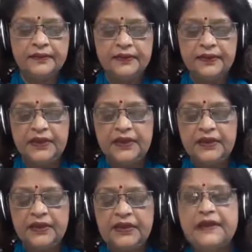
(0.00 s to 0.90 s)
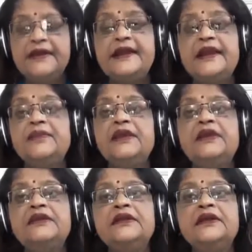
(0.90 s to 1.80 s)
he
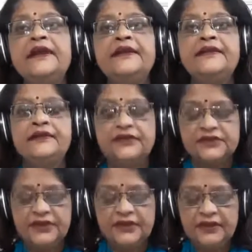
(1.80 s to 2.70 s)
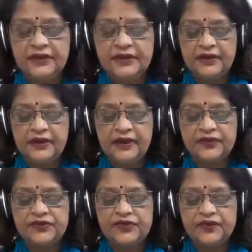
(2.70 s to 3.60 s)
deliberately enters in the
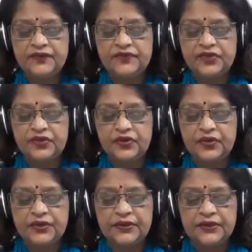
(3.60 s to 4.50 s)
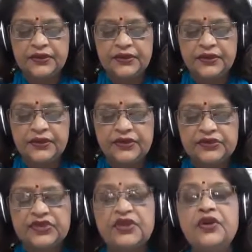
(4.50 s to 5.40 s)
house of Zerold.
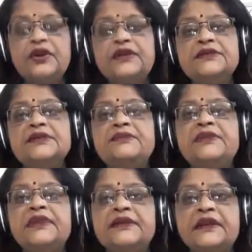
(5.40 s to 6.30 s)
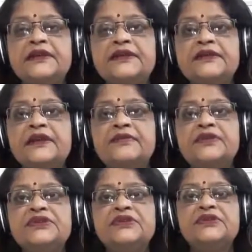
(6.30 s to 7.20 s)
Zerold is a playwright. That
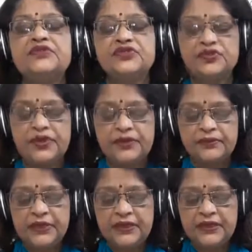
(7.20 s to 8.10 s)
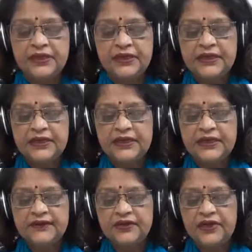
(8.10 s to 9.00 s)
means he used to write play. He
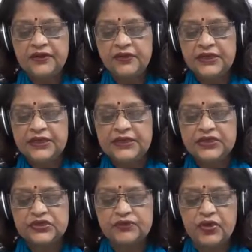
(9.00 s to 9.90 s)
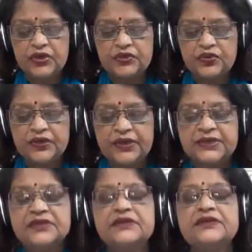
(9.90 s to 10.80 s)
lived alone in a small
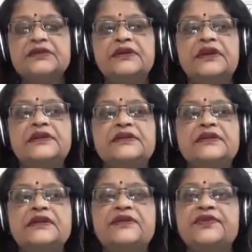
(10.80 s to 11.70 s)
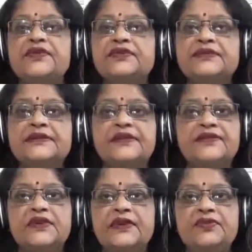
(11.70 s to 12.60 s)
cottage. And children, he was
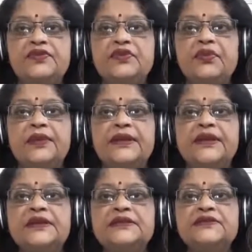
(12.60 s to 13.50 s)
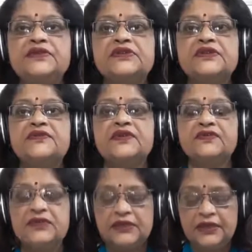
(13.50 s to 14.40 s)
living alone. Nobody else was living
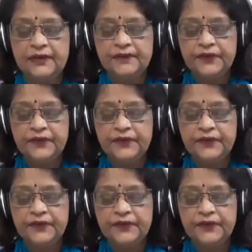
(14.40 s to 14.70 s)
with him